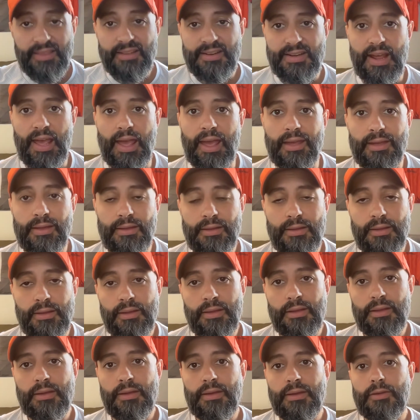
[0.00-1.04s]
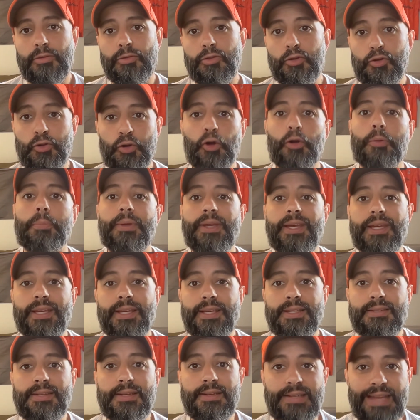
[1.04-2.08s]
day, the derby
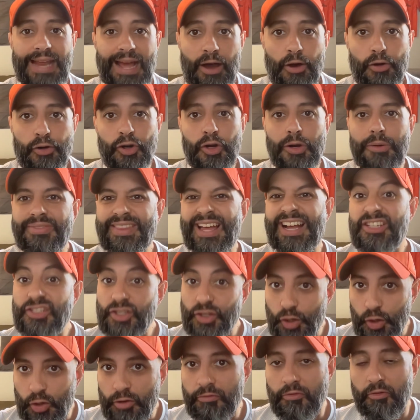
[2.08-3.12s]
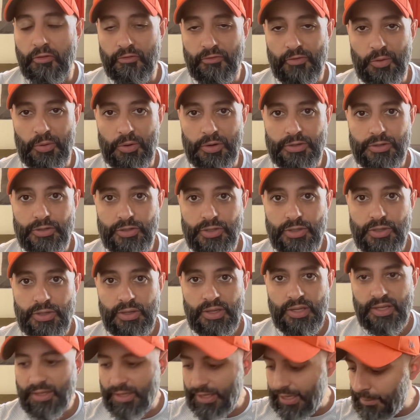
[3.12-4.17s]
is a downer. That's good for Forge.
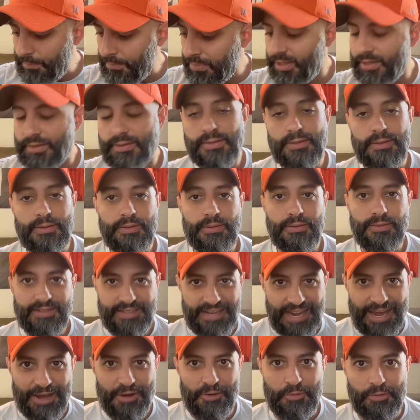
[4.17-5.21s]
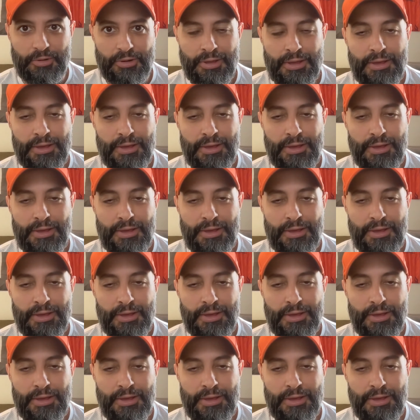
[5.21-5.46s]
Keep it down.